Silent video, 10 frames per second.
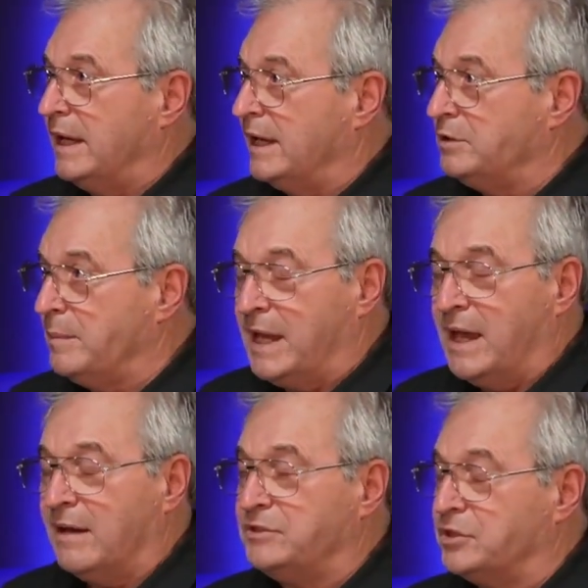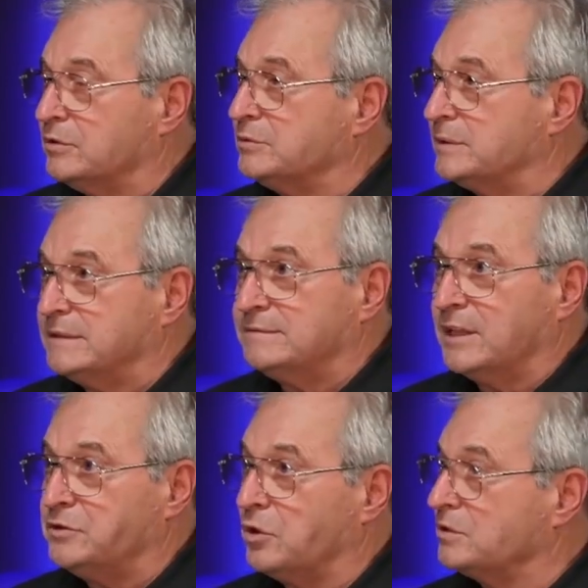And you may have children,
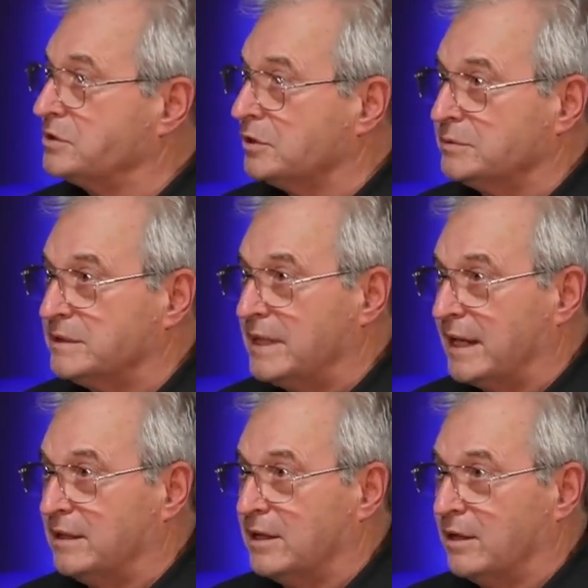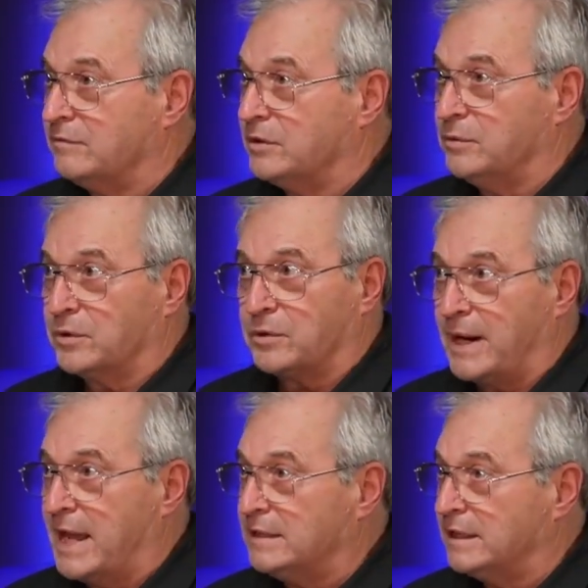adult children taking care of you, or
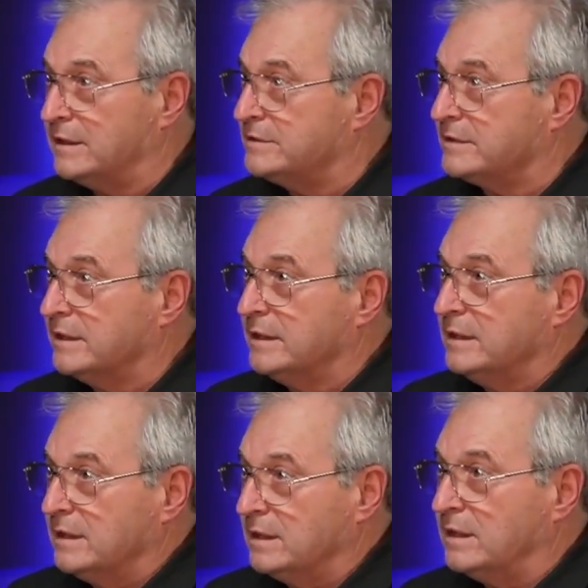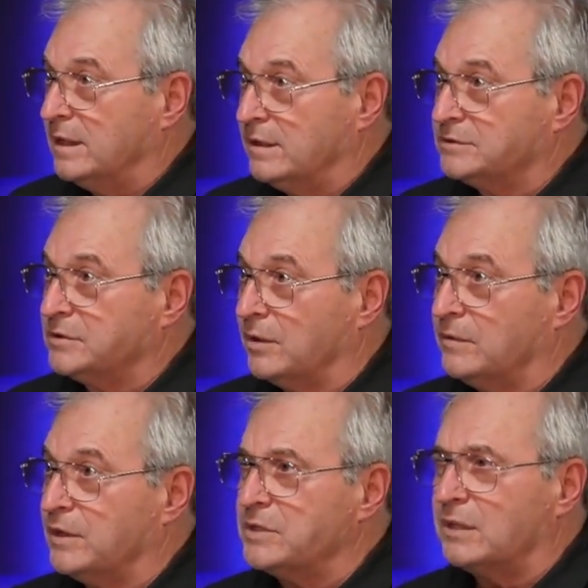grandkids. Yeah. You know, so
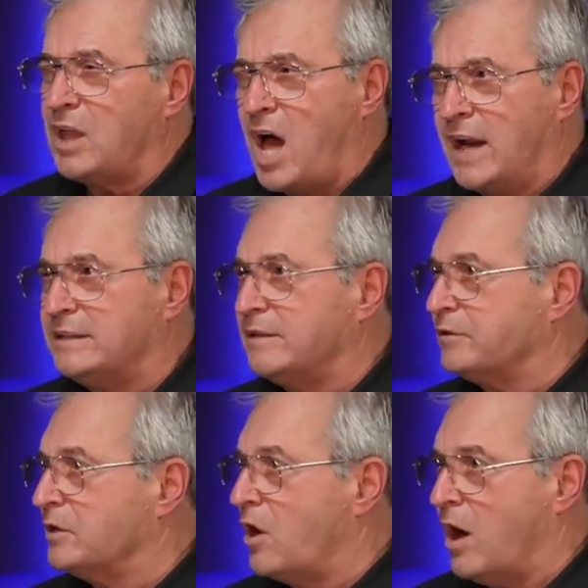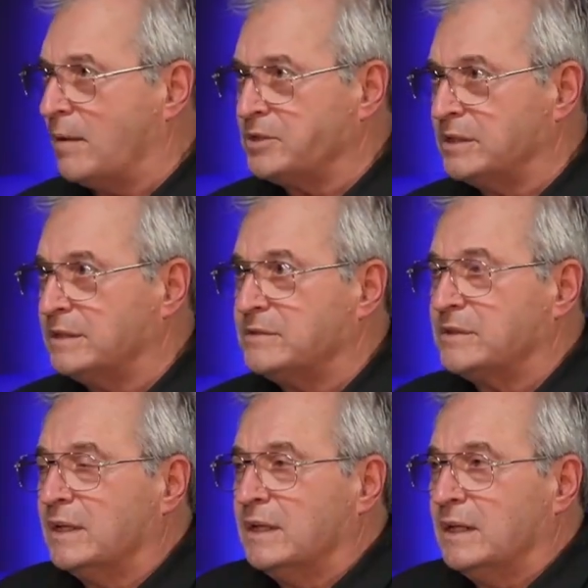there's a lot of different options.